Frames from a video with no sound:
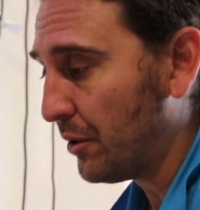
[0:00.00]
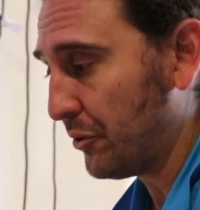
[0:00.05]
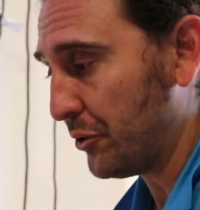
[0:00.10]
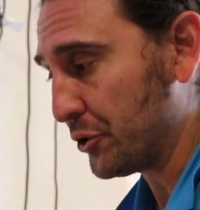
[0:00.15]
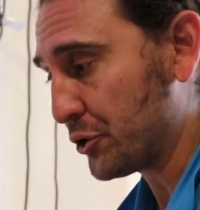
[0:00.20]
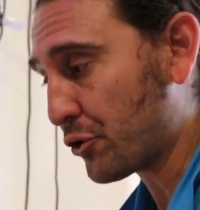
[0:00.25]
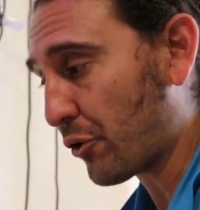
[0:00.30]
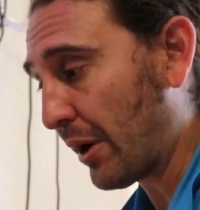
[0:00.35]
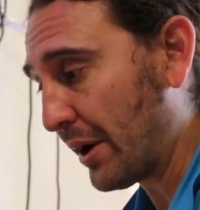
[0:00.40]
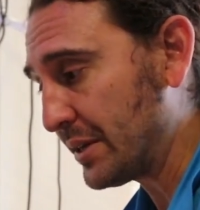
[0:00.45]
the
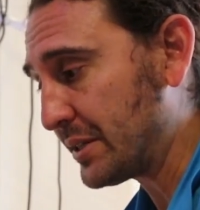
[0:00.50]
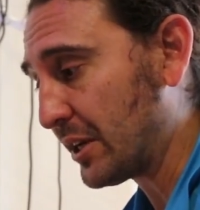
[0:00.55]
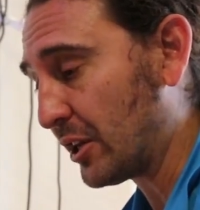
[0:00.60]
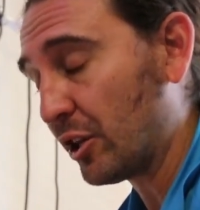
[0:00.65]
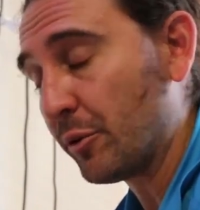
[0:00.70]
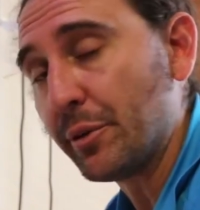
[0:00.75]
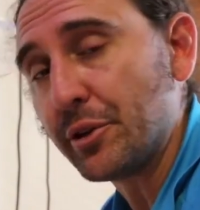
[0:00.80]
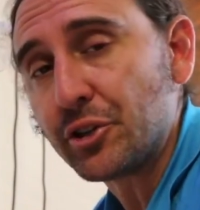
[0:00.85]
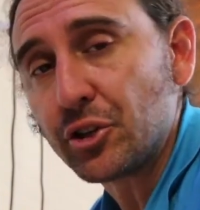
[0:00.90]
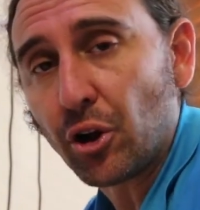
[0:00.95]
trace
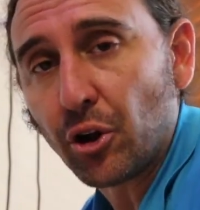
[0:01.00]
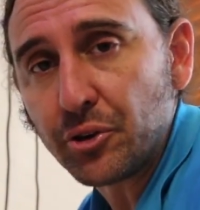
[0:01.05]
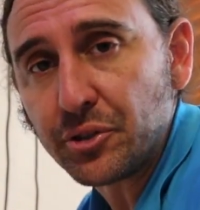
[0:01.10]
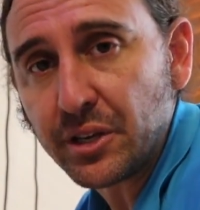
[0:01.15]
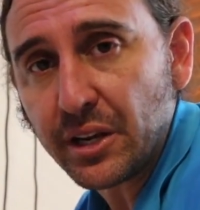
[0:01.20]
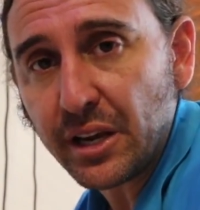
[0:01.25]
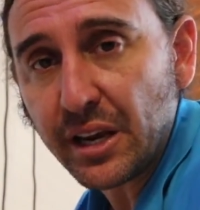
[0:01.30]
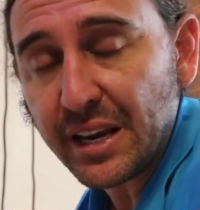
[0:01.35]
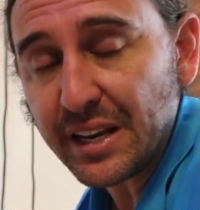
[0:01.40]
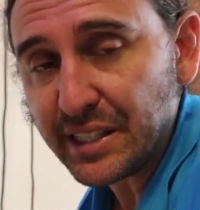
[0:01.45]
element
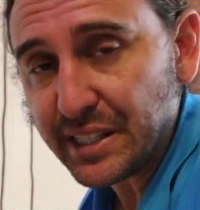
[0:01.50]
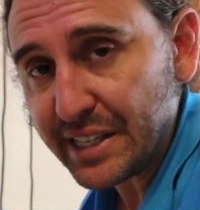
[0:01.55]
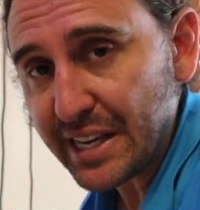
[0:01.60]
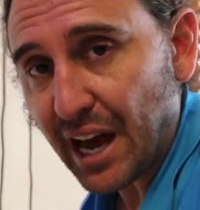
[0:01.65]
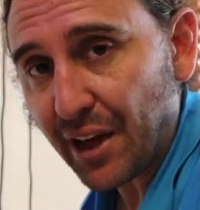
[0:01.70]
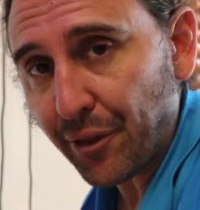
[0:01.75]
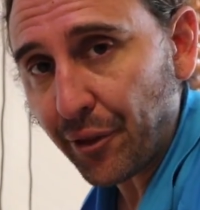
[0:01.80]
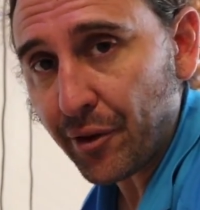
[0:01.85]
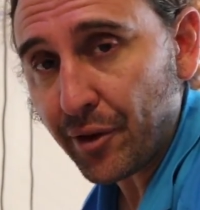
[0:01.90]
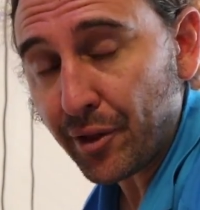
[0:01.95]
dosing is the
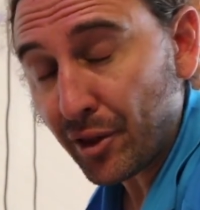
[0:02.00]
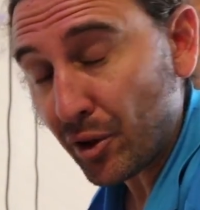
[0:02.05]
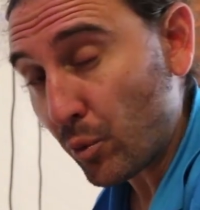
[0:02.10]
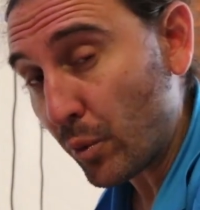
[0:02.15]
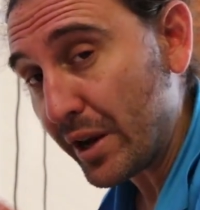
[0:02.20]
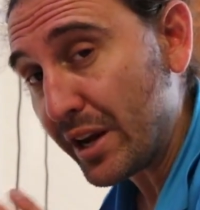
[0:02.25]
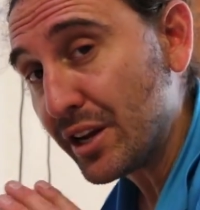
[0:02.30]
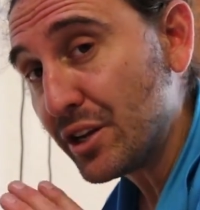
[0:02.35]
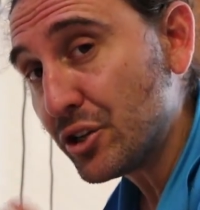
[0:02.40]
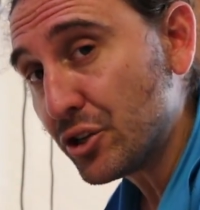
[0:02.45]
other thing that
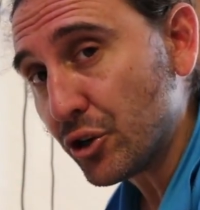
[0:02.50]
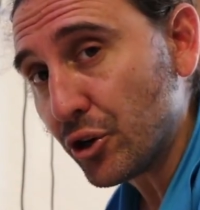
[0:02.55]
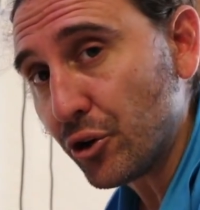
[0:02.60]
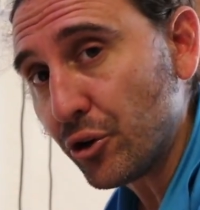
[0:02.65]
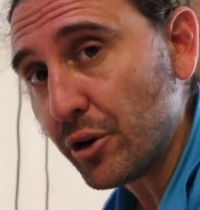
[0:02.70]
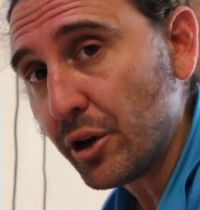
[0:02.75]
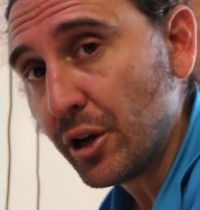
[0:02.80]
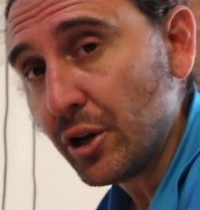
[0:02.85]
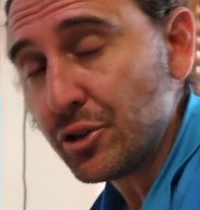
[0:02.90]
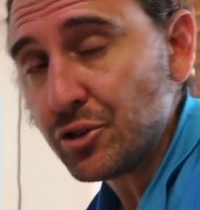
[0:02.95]
we can
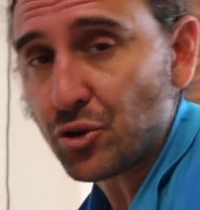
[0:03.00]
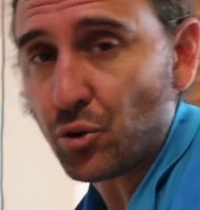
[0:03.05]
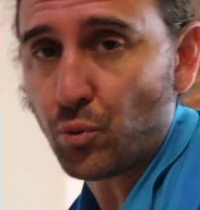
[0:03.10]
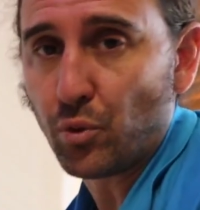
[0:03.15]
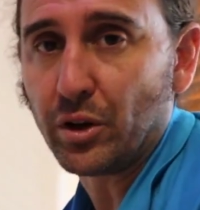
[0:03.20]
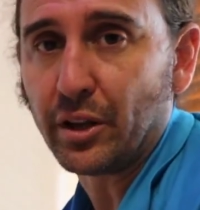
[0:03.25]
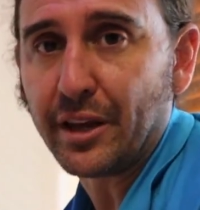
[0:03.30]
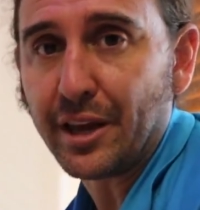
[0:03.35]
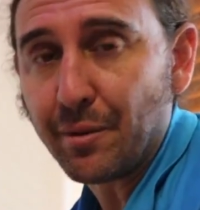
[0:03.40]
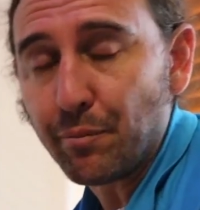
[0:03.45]
do to
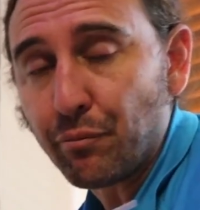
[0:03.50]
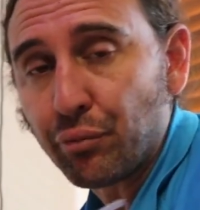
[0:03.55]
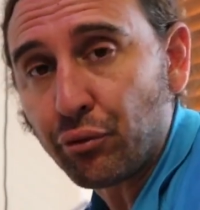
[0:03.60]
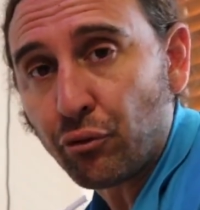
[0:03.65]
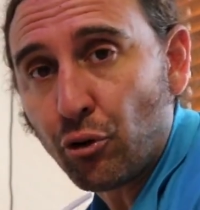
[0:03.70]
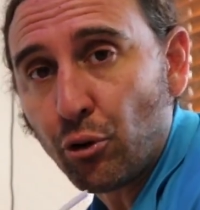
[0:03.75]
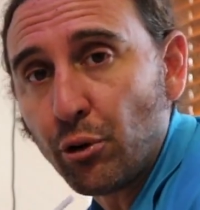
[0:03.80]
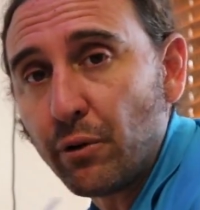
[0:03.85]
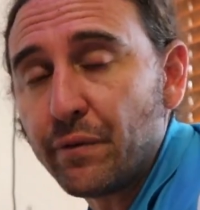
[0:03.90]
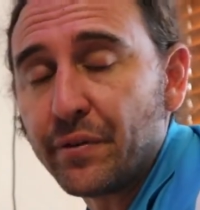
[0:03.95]
really
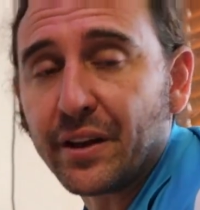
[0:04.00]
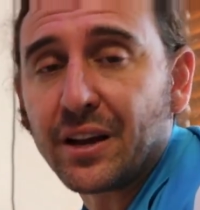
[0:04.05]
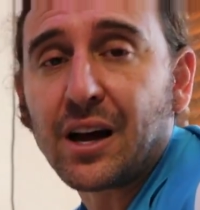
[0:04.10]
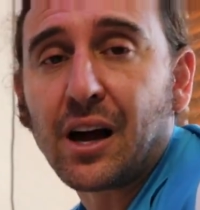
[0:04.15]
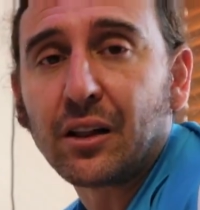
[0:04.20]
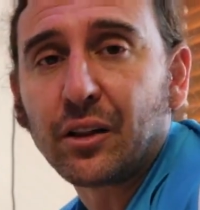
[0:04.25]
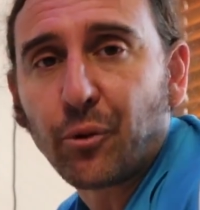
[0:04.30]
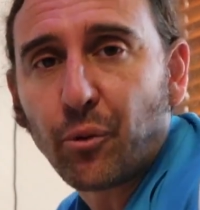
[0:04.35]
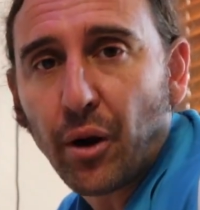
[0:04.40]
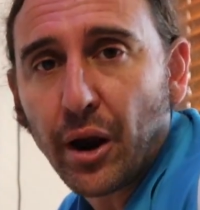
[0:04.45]
improve the
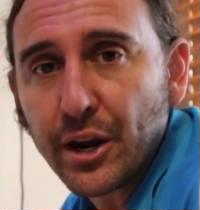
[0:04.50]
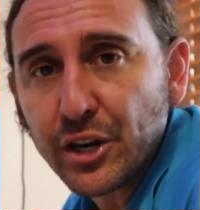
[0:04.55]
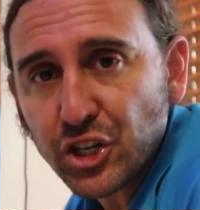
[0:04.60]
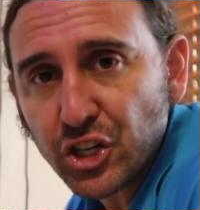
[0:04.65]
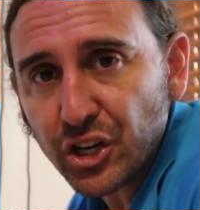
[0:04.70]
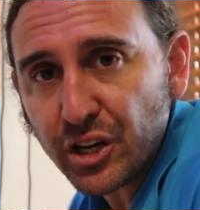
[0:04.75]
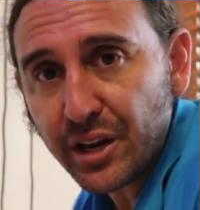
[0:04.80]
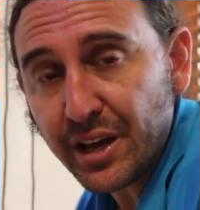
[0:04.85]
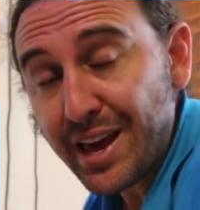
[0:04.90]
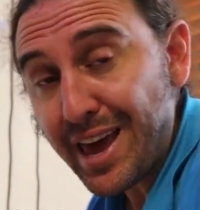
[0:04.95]

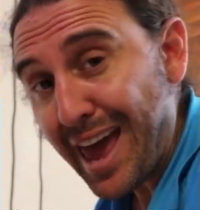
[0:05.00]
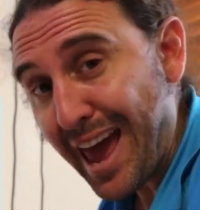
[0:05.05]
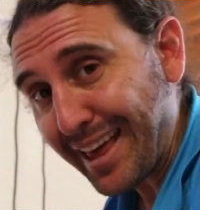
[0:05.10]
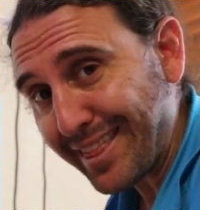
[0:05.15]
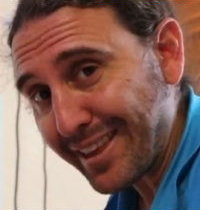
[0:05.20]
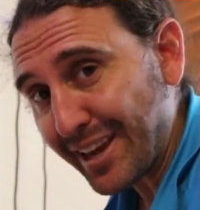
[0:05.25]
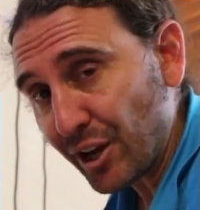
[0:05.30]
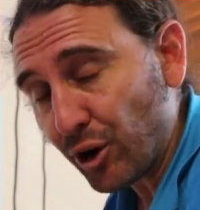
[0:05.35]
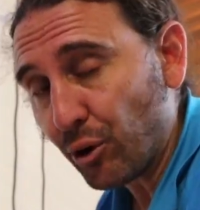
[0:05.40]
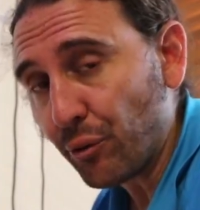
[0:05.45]
coloration and
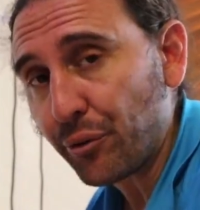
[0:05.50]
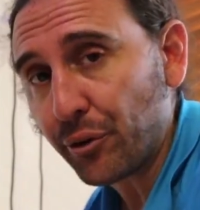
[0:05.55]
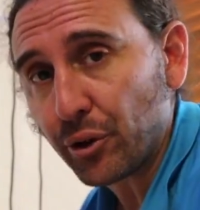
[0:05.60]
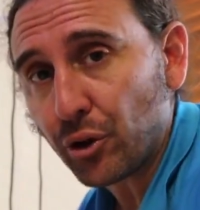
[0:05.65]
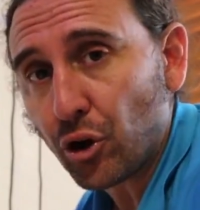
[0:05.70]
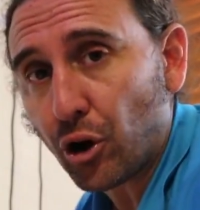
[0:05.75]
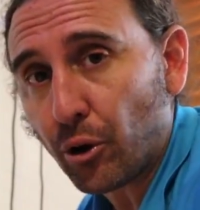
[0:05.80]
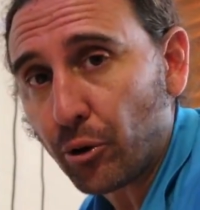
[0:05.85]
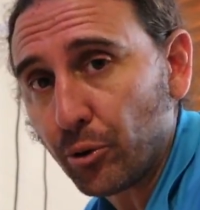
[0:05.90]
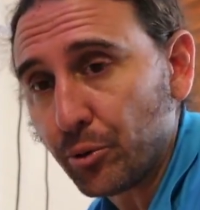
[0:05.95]
the health of
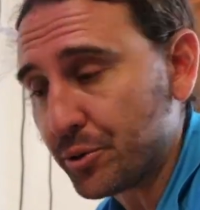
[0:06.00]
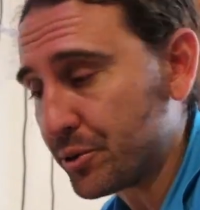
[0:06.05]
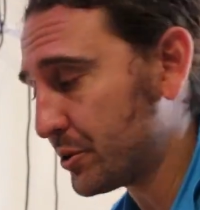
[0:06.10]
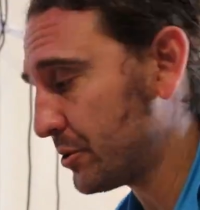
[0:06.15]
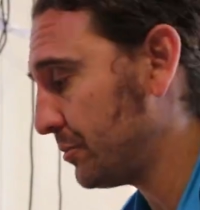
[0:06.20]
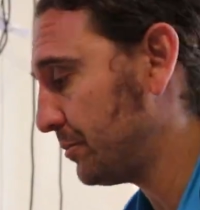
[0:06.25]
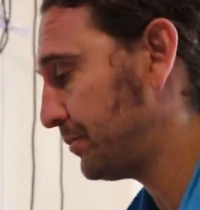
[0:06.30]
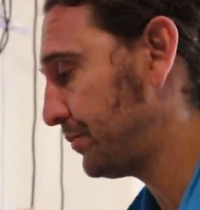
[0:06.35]
the corals.